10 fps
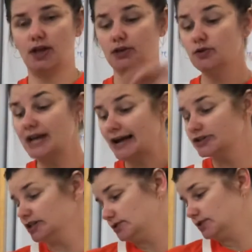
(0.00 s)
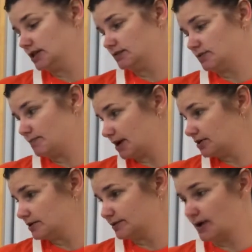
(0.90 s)
And you can actually use this with
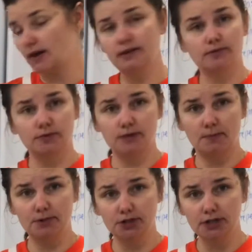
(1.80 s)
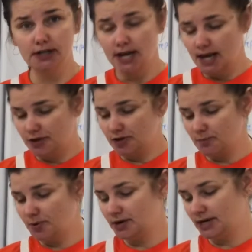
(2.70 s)
butter as well at room temperature. You can
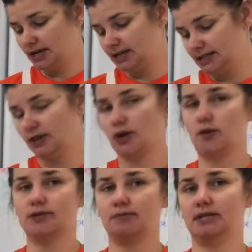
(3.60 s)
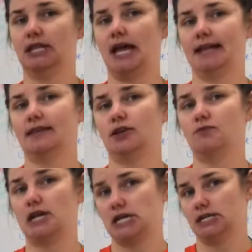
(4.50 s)
put it in until it goes up to the line that you
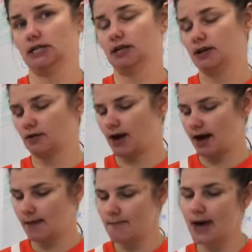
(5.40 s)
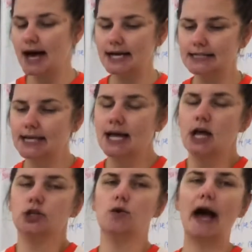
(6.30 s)
need, okay? But
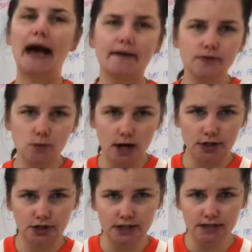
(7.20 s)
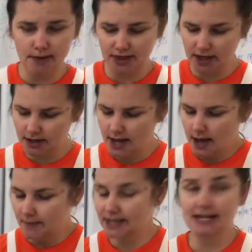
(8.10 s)
you have to watch in this method
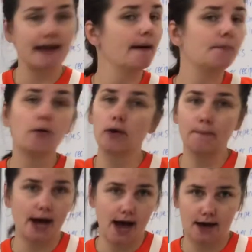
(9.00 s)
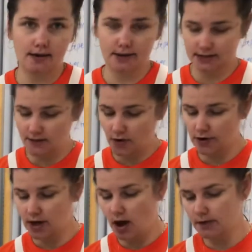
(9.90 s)
because I can't pour it back because I've
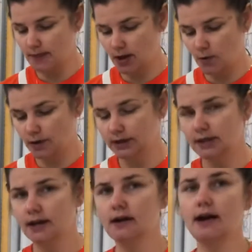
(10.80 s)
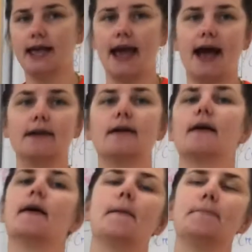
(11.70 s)
already got my oil in there. I can't
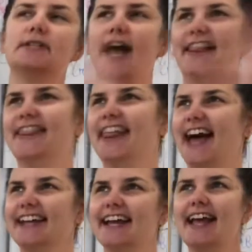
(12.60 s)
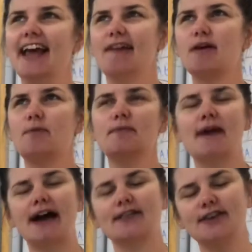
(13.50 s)
pretend that if I put
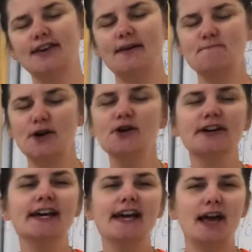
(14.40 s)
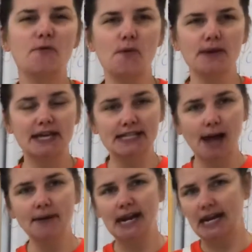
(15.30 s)
back the milk, it won't be
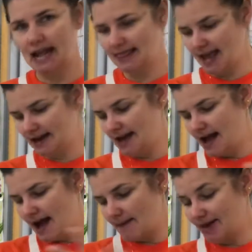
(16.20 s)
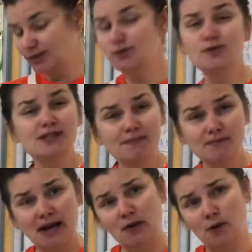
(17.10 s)
contaminated, and then I might lose some
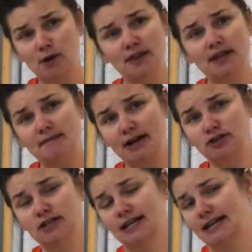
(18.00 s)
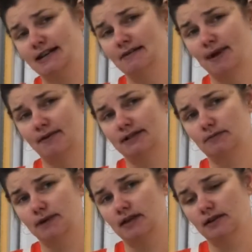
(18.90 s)
of my oil that I'm actually gonna need in my
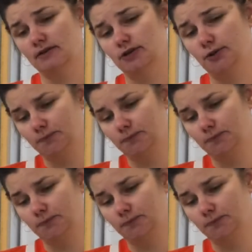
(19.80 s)
recipe in there too.